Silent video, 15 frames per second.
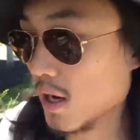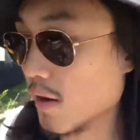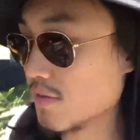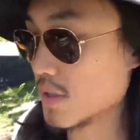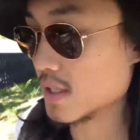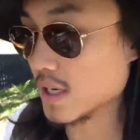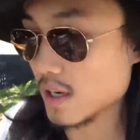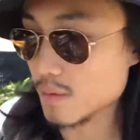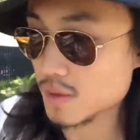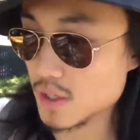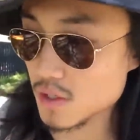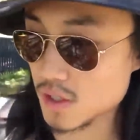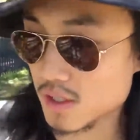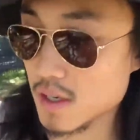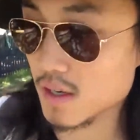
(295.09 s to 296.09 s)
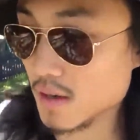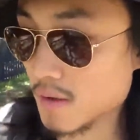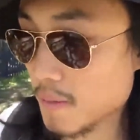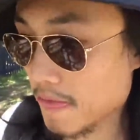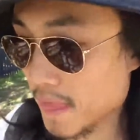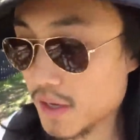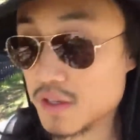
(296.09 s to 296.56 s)
oftentimes there's
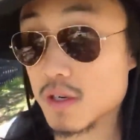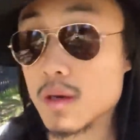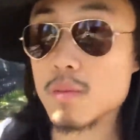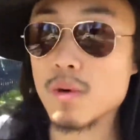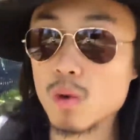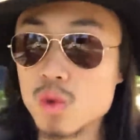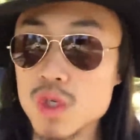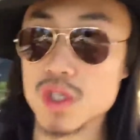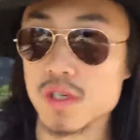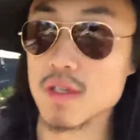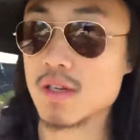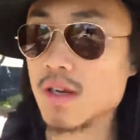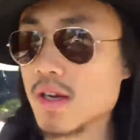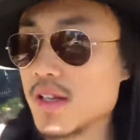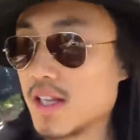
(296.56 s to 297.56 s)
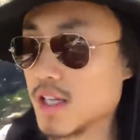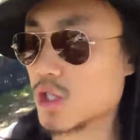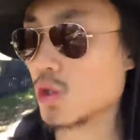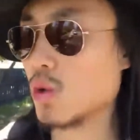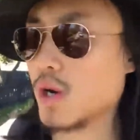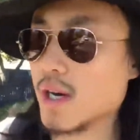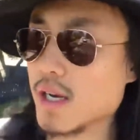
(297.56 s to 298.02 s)
an emotion that's
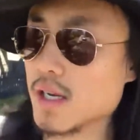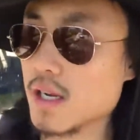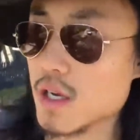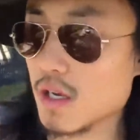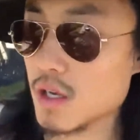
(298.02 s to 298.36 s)
quite